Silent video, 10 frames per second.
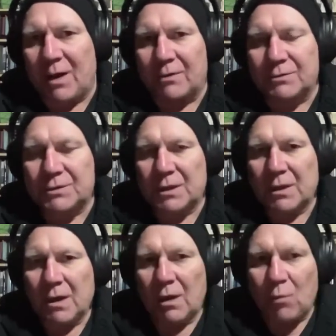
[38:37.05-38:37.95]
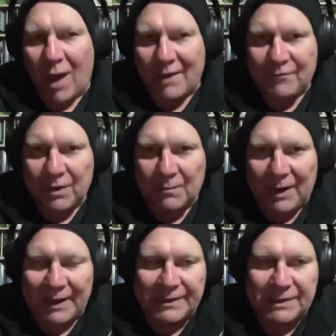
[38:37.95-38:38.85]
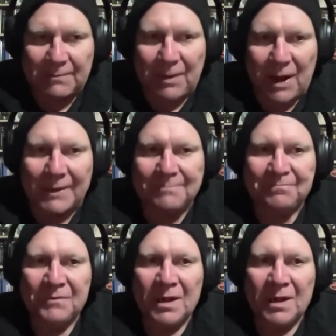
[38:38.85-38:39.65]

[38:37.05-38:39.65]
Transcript: miles away from Gobekli Tepe,